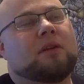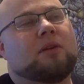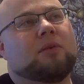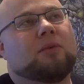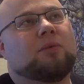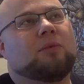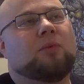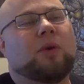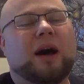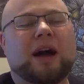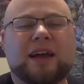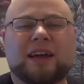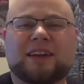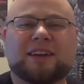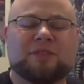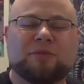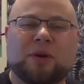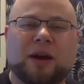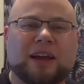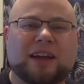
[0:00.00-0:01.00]
why
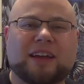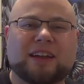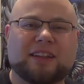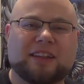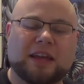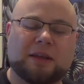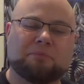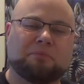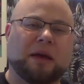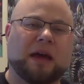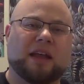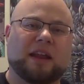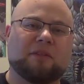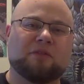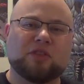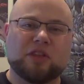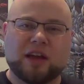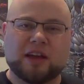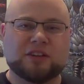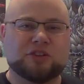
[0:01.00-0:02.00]
get a light pad?
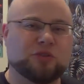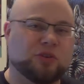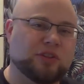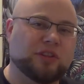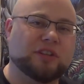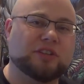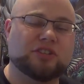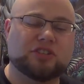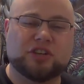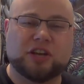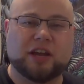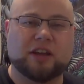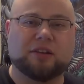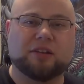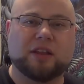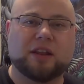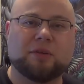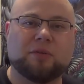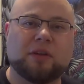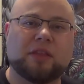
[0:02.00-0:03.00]
Everything I do on this channel,
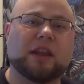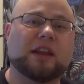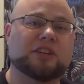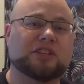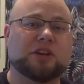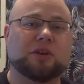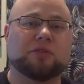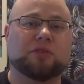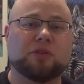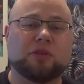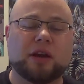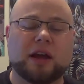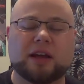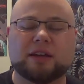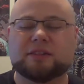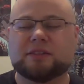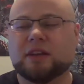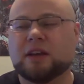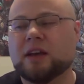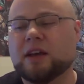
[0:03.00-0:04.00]
anyway, that I share with you
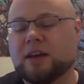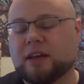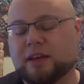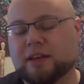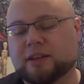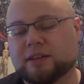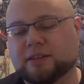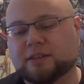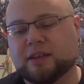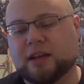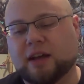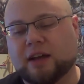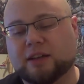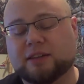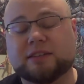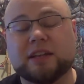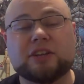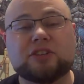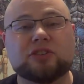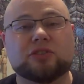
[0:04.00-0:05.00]
guys is
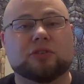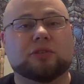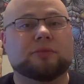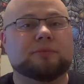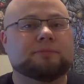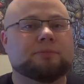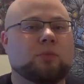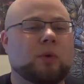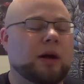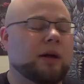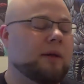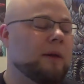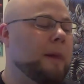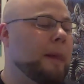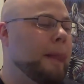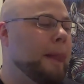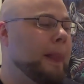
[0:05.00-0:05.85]
digital. Well,